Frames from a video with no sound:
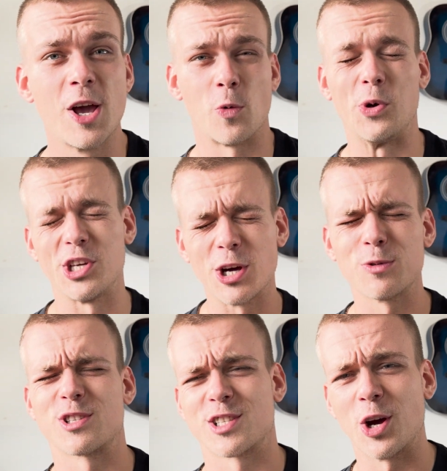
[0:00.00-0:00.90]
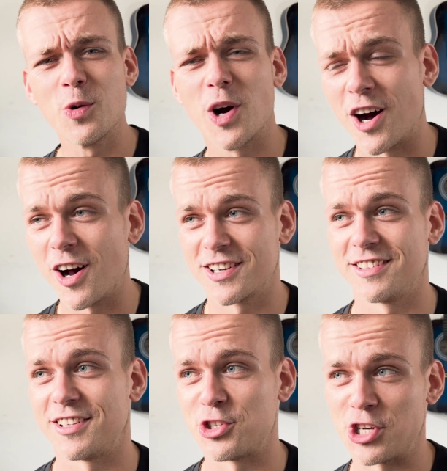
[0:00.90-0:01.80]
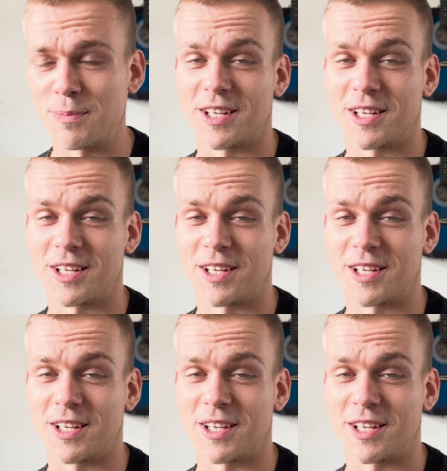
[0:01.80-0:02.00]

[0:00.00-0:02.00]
where you go so hard in the gym